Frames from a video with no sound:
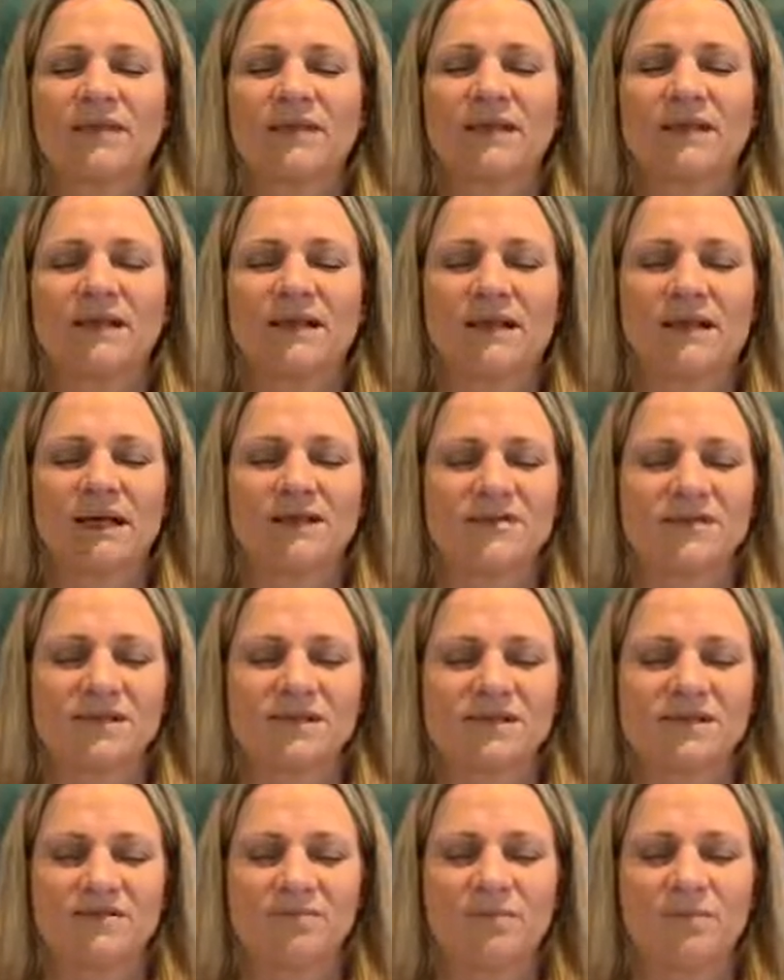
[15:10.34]
It allows
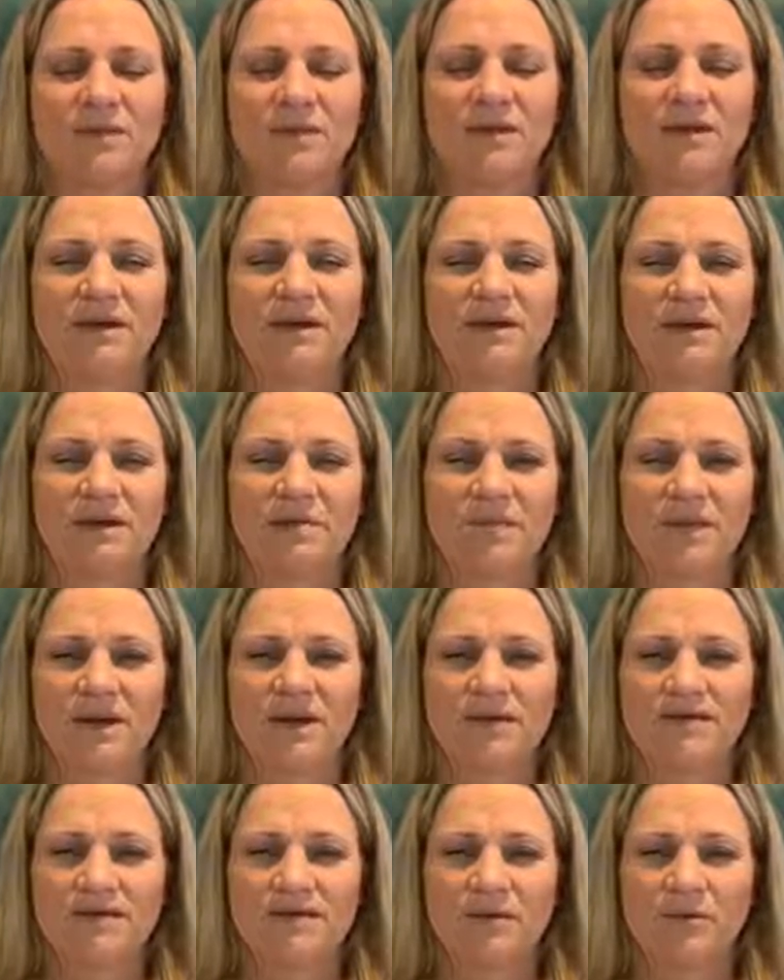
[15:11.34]
us to be the
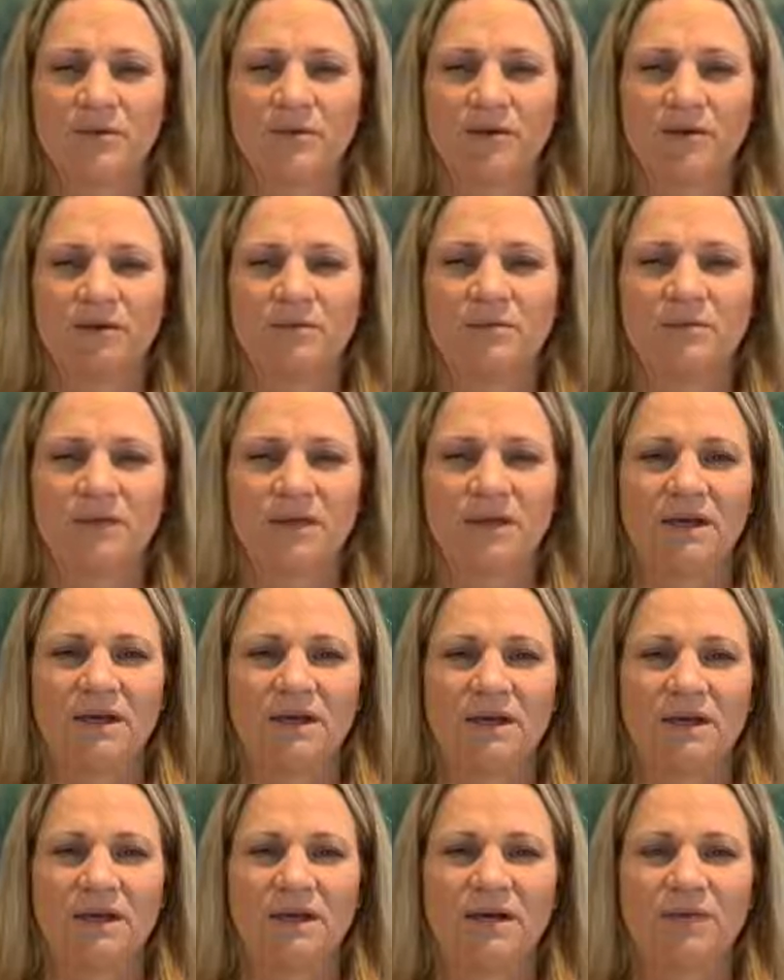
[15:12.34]
best that we can be
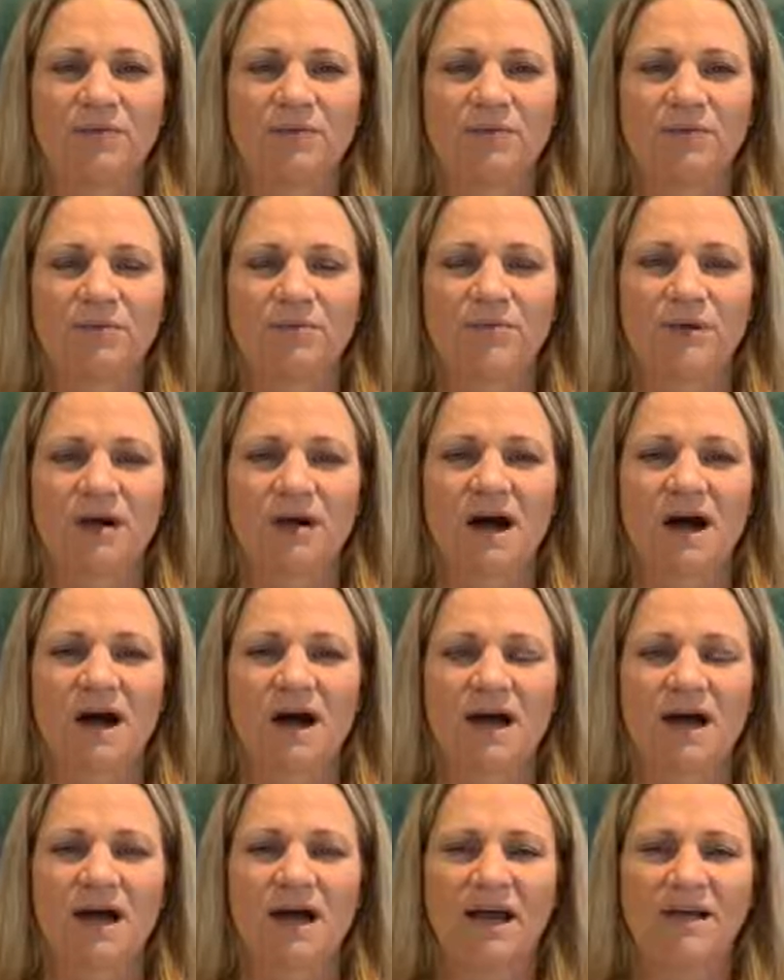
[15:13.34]
and come from our
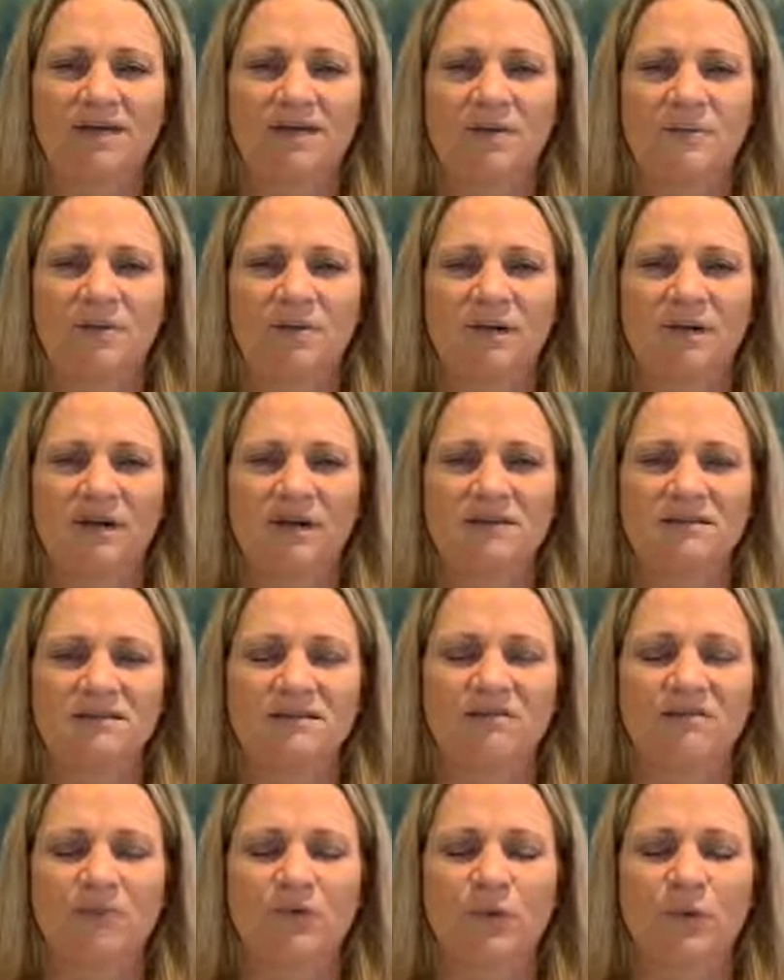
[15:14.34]
highest place
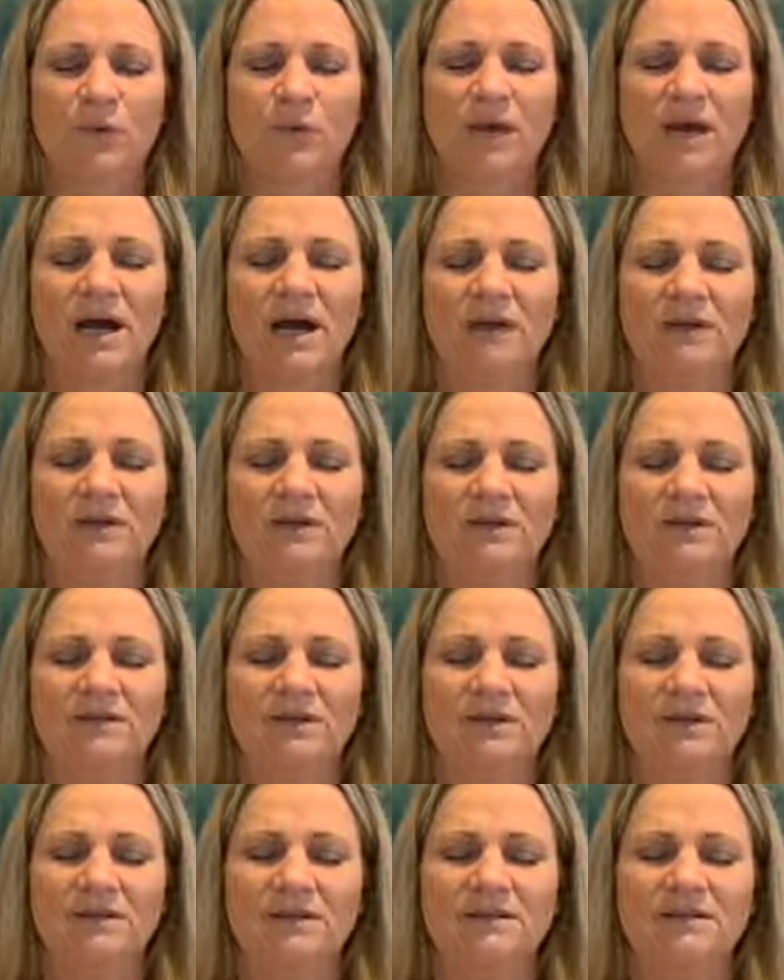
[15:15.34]
of
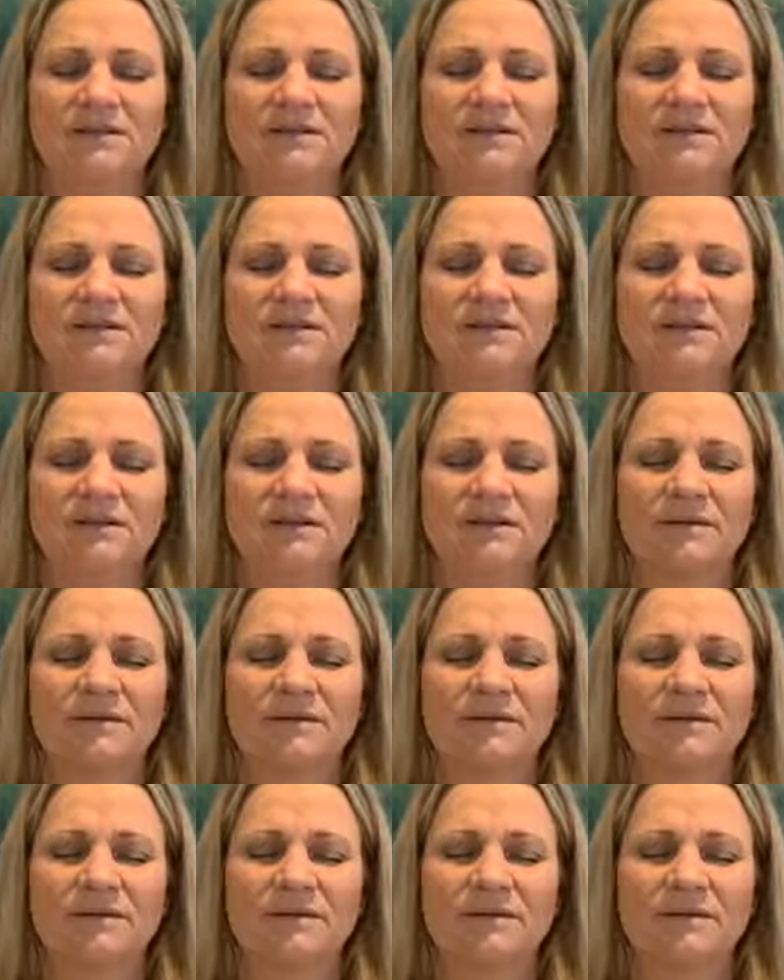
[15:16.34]
groundedness.